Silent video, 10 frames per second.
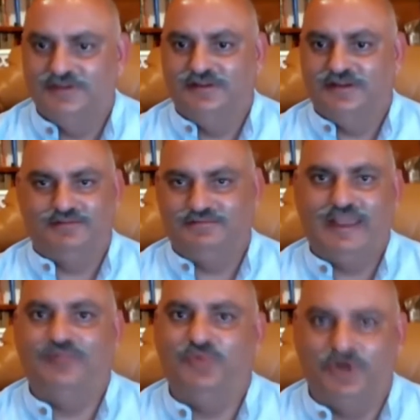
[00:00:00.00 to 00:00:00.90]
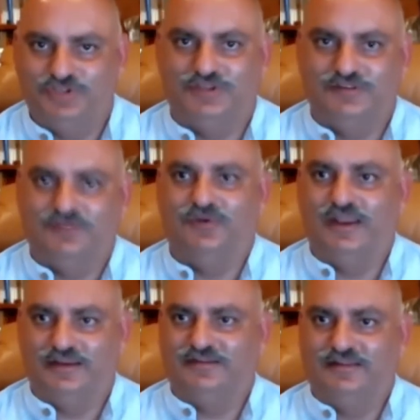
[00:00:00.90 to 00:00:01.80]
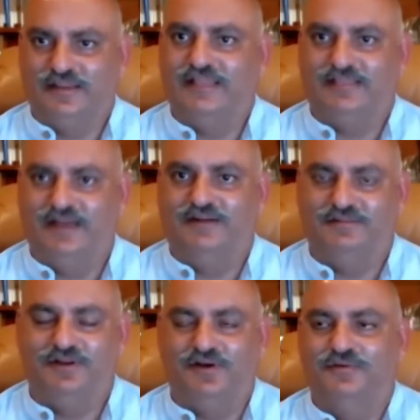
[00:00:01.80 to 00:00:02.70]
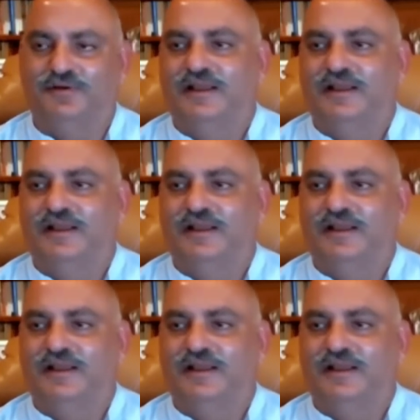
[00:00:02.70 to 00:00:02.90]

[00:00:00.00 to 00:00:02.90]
and 10 versions to get, get there, you know.